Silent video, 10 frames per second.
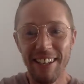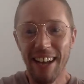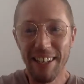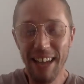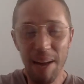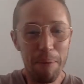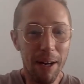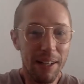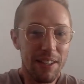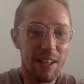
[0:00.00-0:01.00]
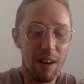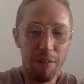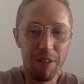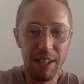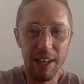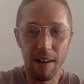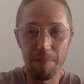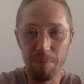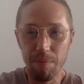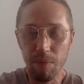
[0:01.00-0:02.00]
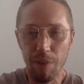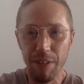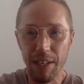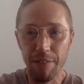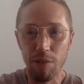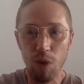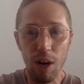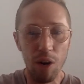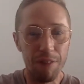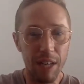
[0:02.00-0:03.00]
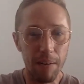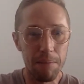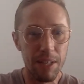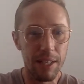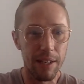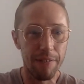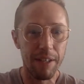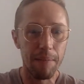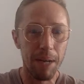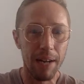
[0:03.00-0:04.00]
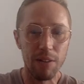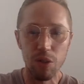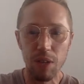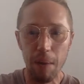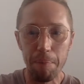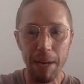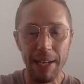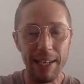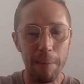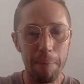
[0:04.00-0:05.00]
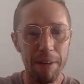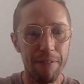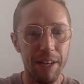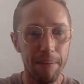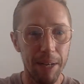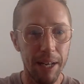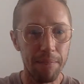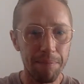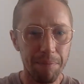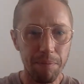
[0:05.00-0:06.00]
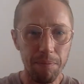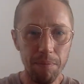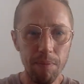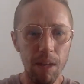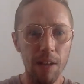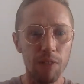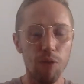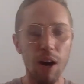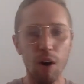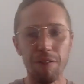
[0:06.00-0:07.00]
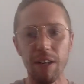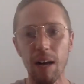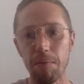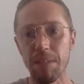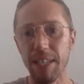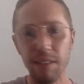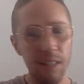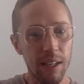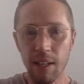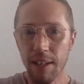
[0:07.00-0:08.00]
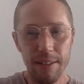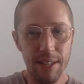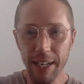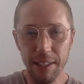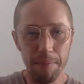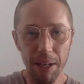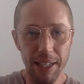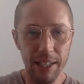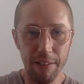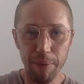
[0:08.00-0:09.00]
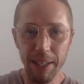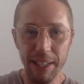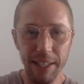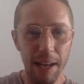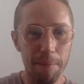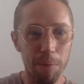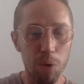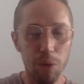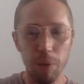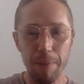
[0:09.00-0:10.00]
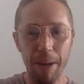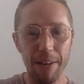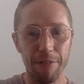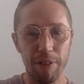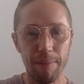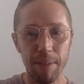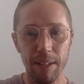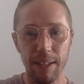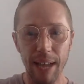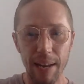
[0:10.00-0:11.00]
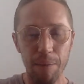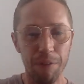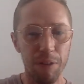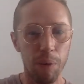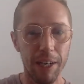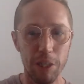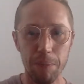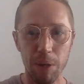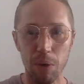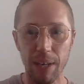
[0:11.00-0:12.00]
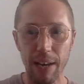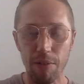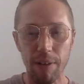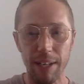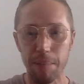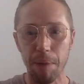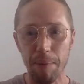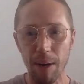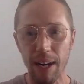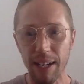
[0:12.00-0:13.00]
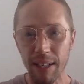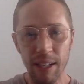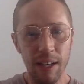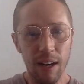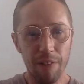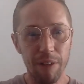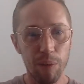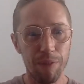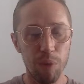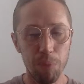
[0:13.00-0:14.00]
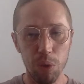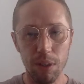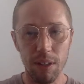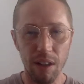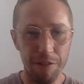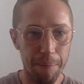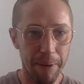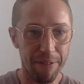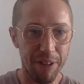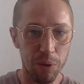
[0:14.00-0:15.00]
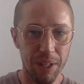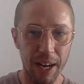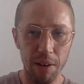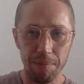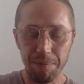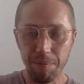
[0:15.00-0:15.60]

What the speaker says: And yeah, but listen, I think if a right offer comes in, and if Inter Milan do come back in and bid for him again, and the right offer comes in, take the money. If we can get more than we paid for him, get him off the wage bill, get rid, bye-bye. I think we've got more than enough in midfield now.